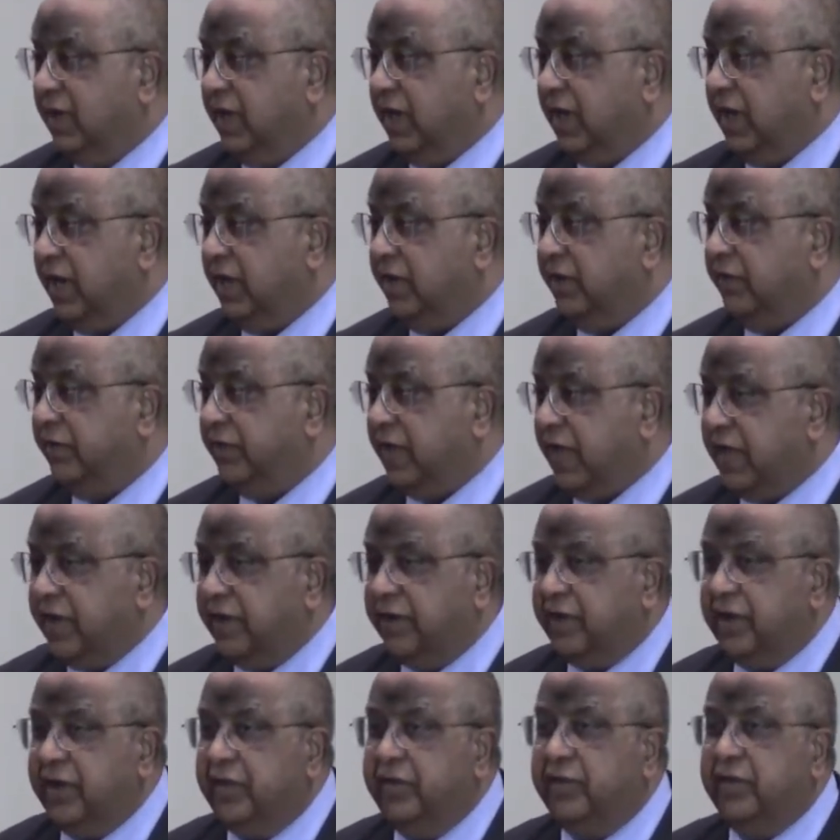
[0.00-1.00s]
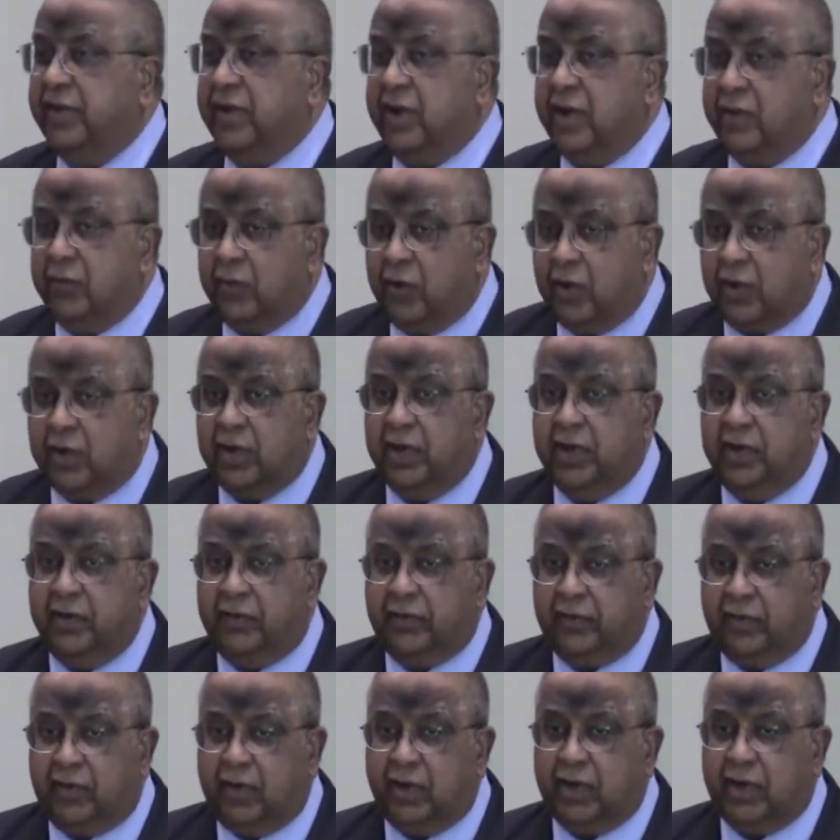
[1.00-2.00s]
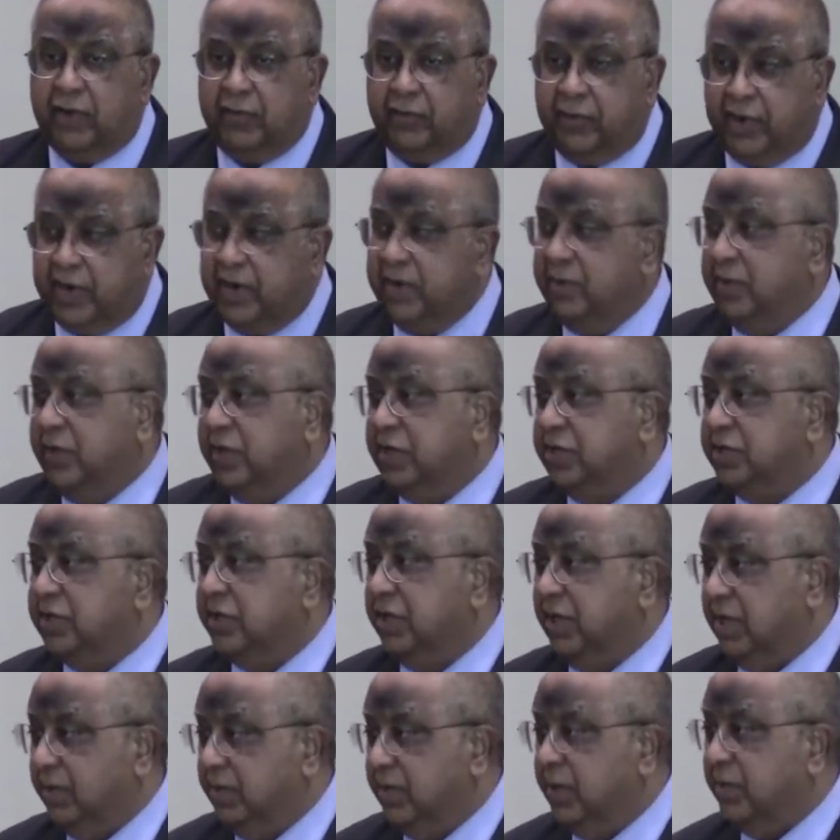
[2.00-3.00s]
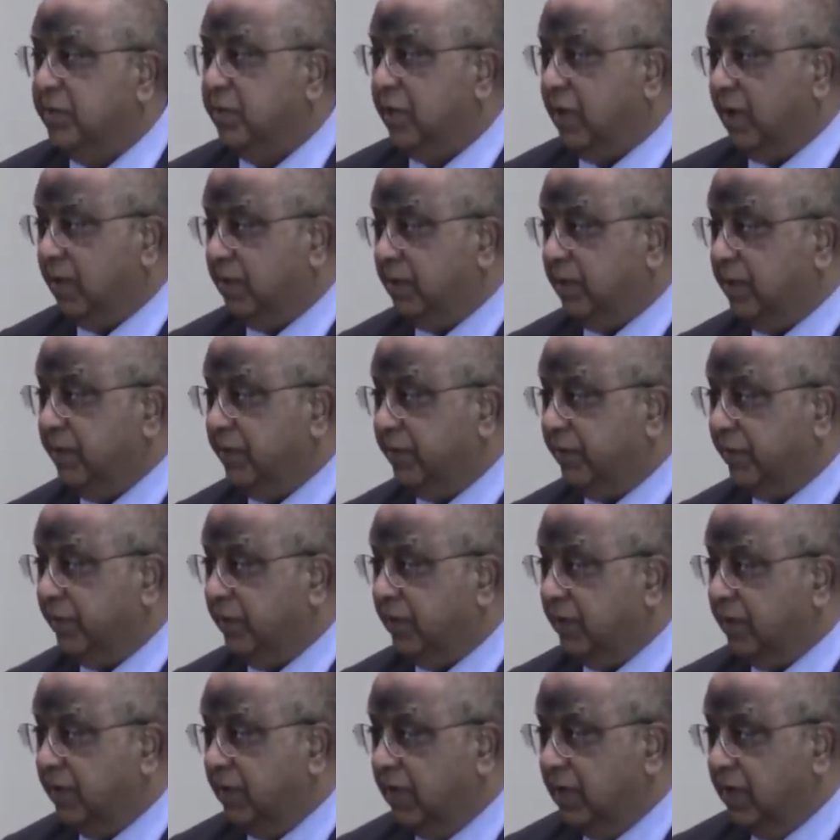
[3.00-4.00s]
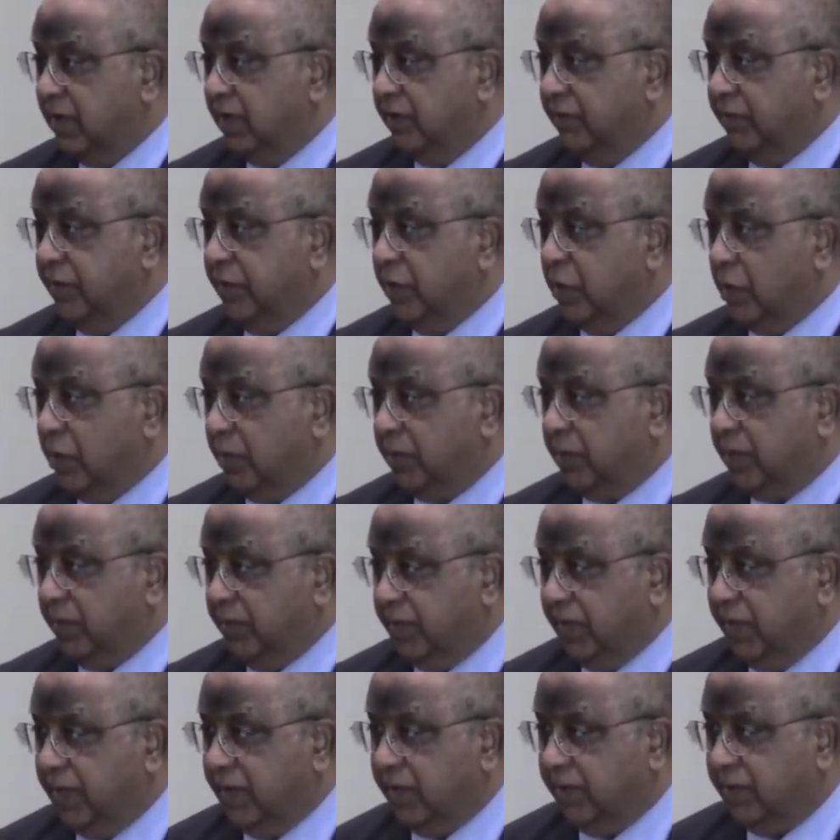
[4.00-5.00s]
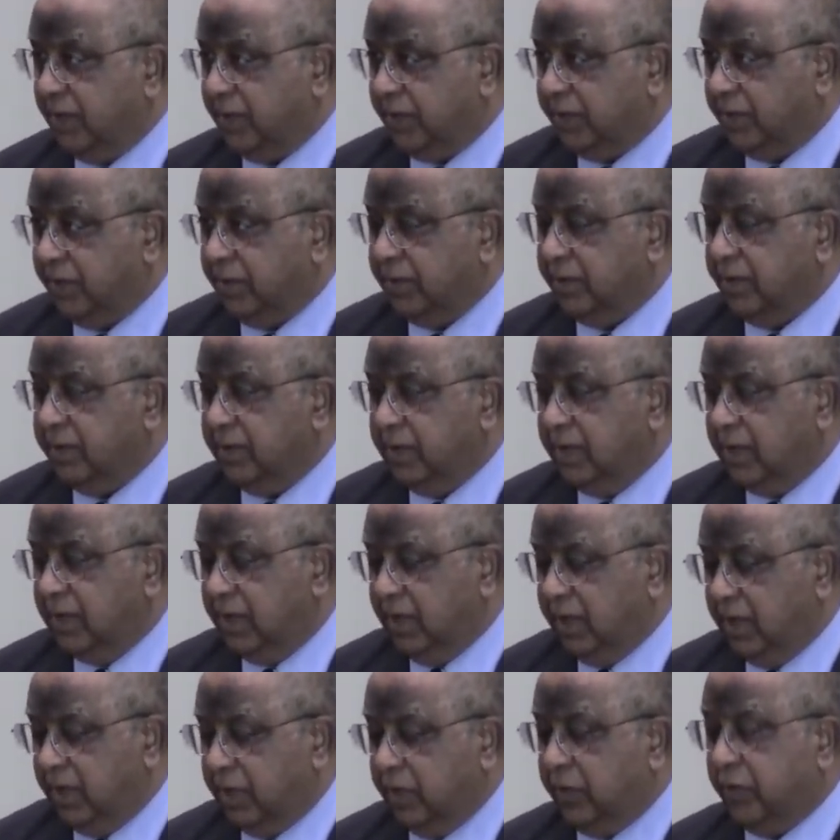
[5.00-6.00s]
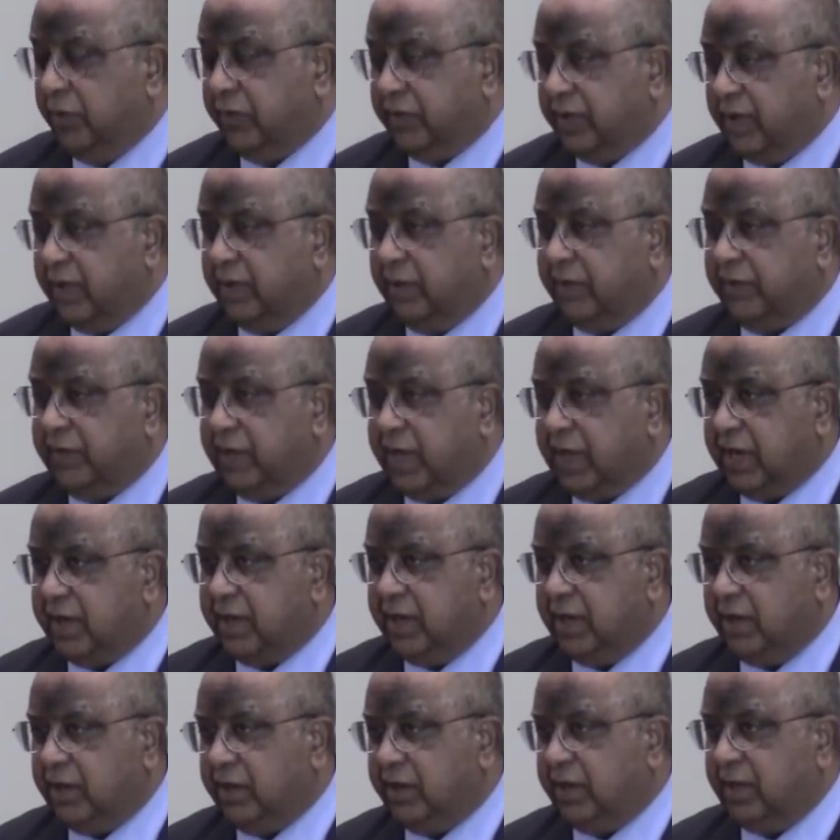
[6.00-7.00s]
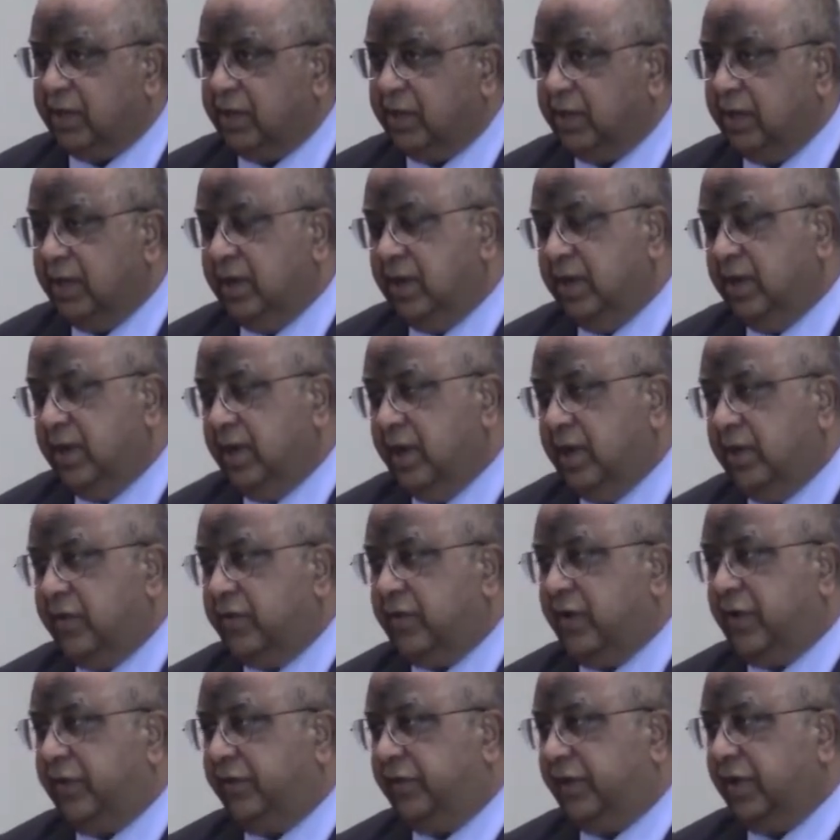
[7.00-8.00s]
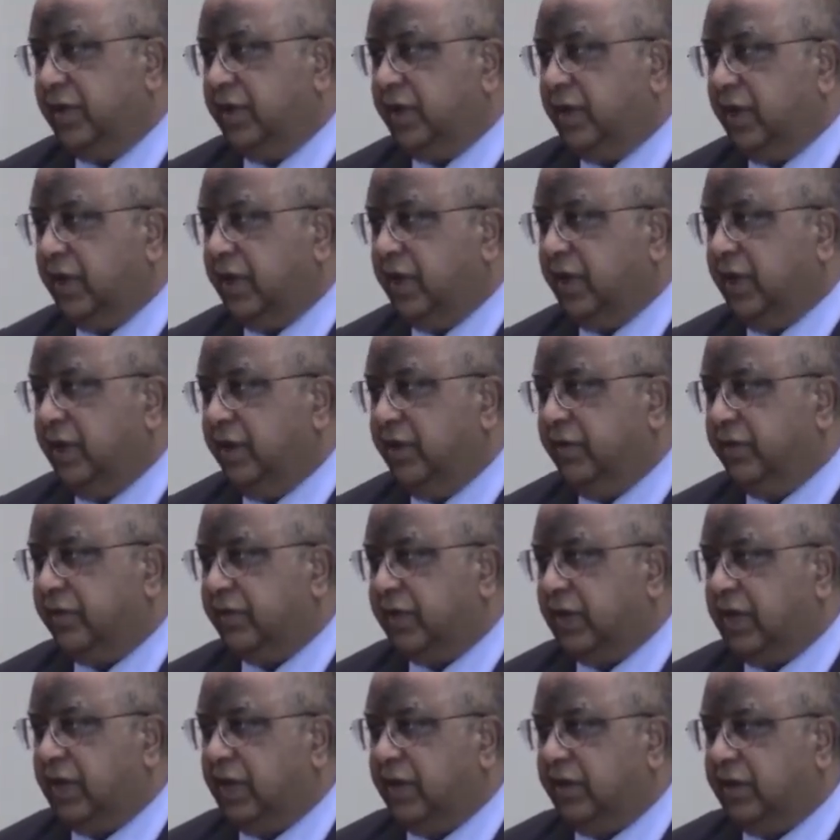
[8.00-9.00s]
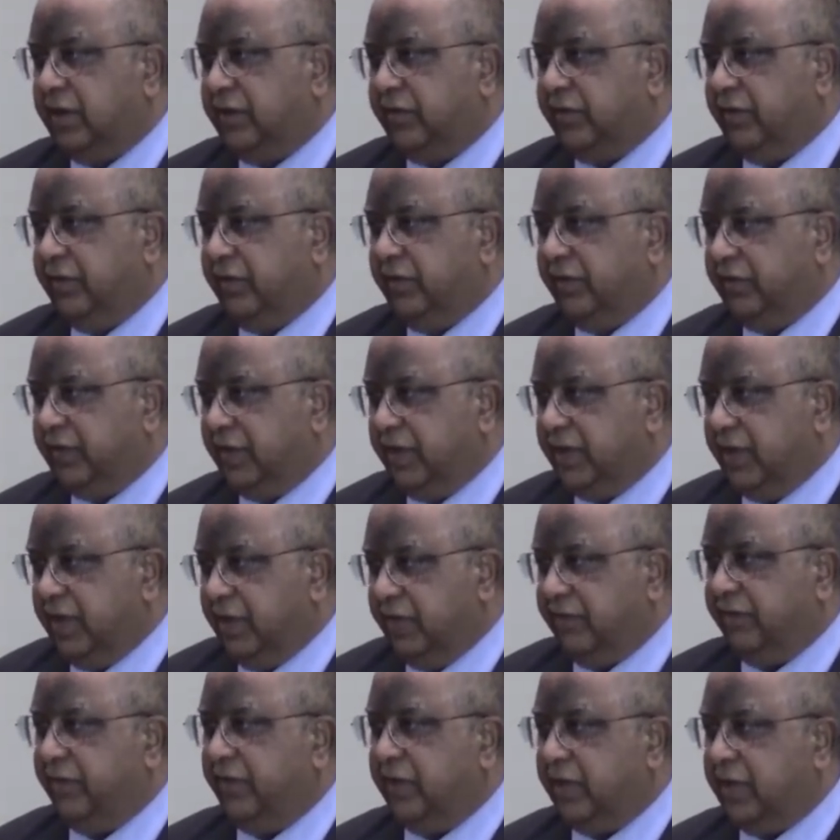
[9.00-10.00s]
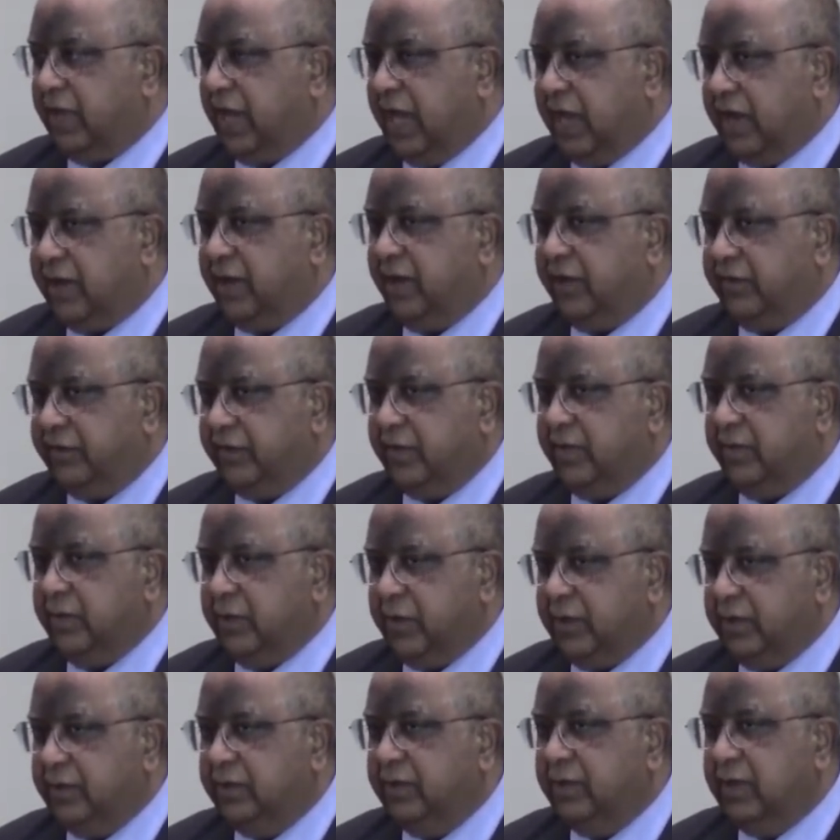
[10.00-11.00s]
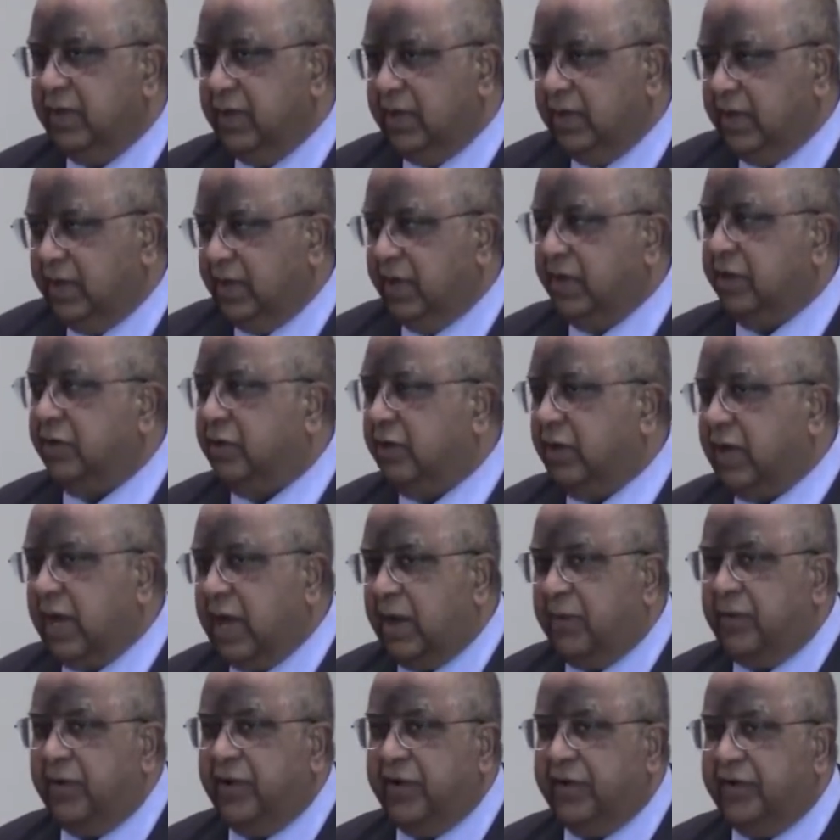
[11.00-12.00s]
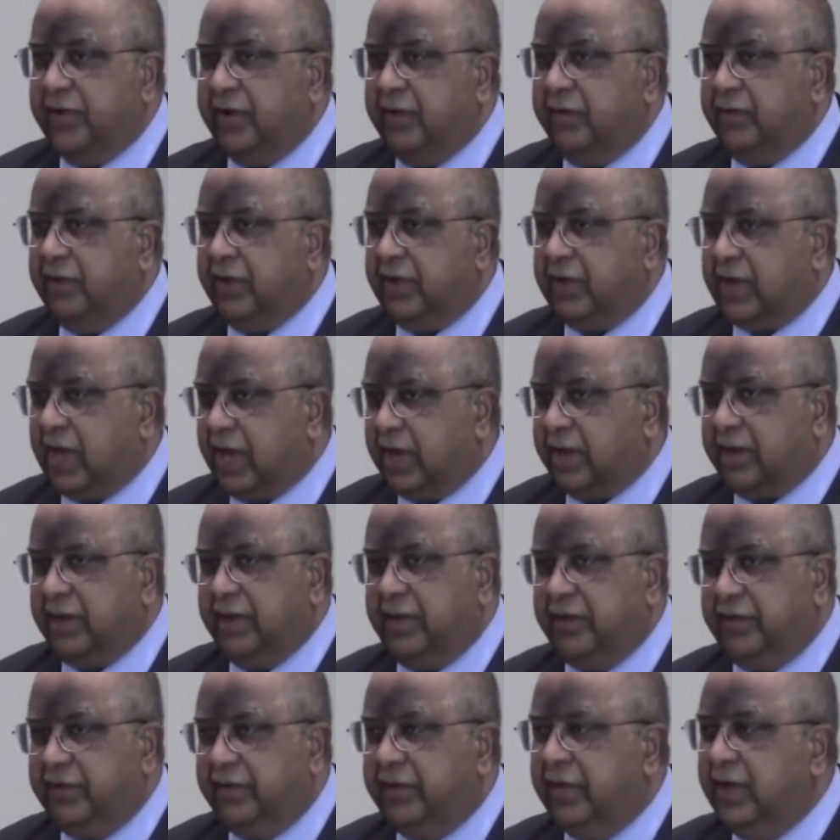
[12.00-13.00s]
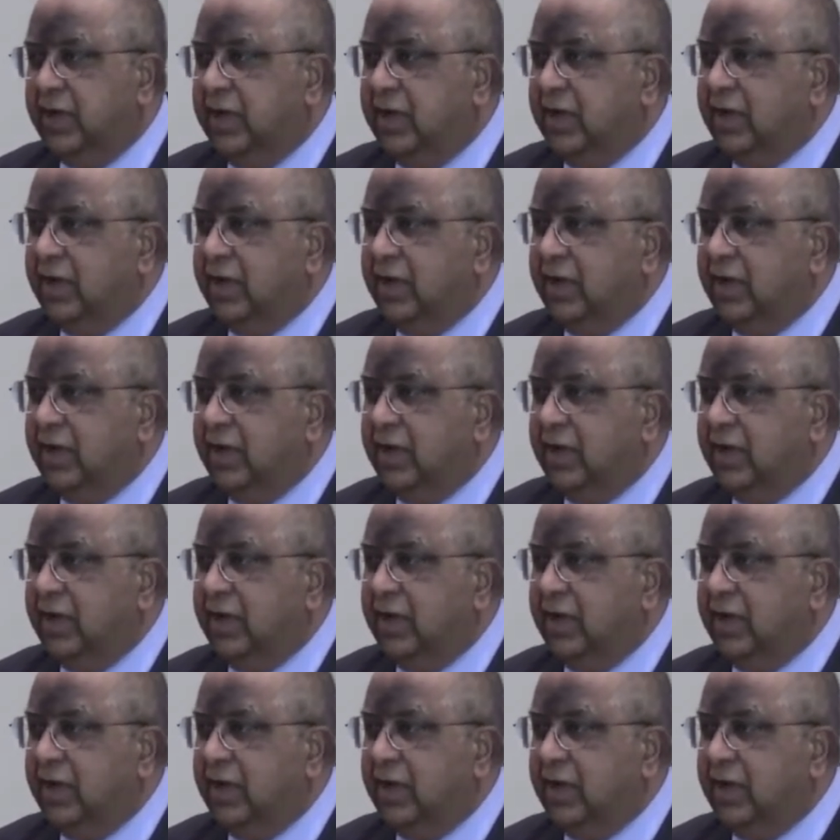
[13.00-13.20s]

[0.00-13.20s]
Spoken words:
And sanitation and water and so on are very much urban problems, so we hope to be able to do some of that. Now the interesting thing is that this is an effort at SMU in collaboration with Tata's.